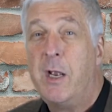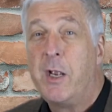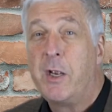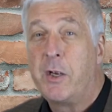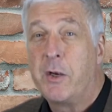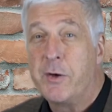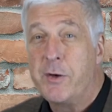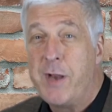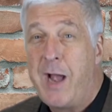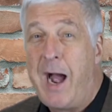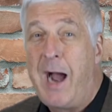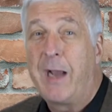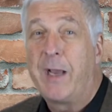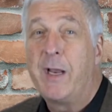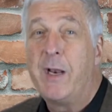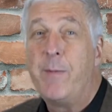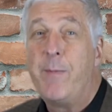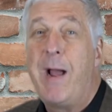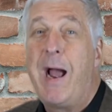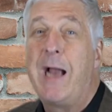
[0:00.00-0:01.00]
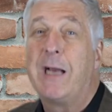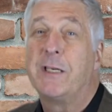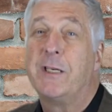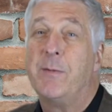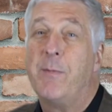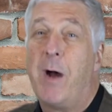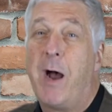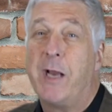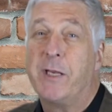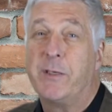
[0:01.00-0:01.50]
you're not going to
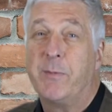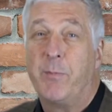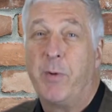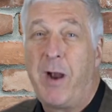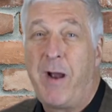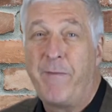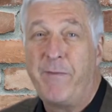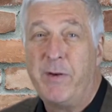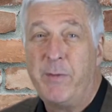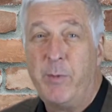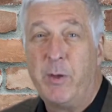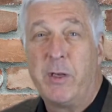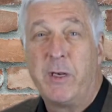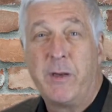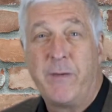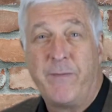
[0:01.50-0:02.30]
maximize the profitability